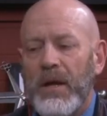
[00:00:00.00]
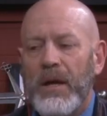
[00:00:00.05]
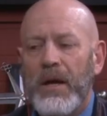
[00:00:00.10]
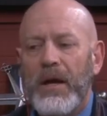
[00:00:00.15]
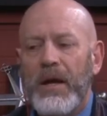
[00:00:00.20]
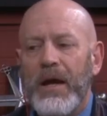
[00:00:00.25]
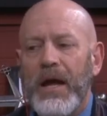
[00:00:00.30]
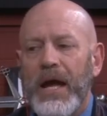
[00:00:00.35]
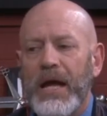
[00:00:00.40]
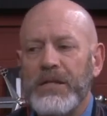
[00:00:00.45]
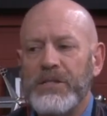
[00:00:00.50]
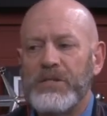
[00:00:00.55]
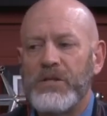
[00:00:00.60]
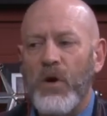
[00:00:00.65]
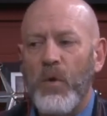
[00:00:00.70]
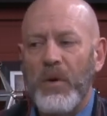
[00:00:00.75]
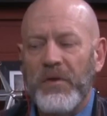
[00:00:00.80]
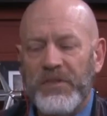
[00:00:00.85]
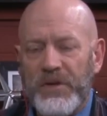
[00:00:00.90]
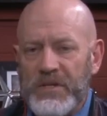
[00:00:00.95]
And so
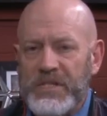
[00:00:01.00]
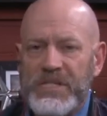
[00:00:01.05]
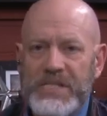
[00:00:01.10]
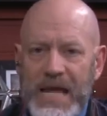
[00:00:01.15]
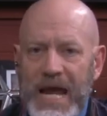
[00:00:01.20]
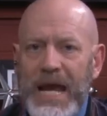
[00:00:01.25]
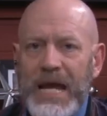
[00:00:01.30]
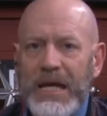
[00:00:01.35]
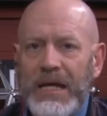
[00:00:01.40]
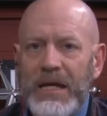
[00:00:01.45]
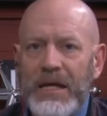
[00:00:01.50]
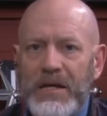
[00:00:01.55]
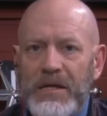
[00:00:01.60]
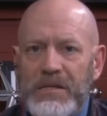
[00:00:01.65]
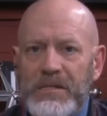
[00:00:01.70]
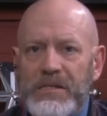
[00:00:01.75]
what they're saying is